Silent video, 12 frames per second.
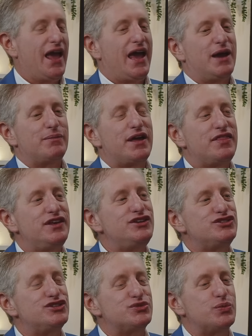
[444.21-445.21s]
And my
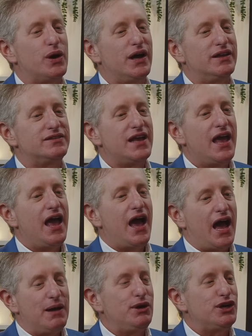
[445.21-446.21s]
thesis was
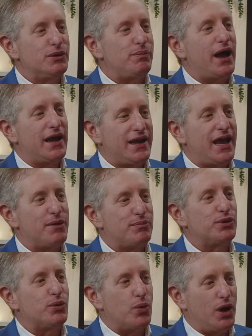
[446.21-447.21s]
I'm going to buy
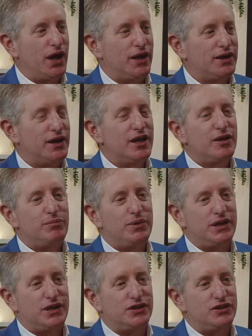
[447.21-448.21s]
Capital One
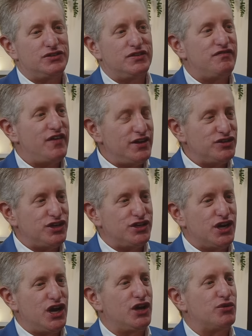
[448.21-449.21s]
because the Fed's going to
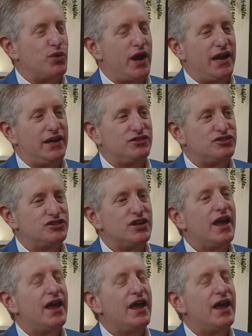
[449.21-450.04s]
cut rates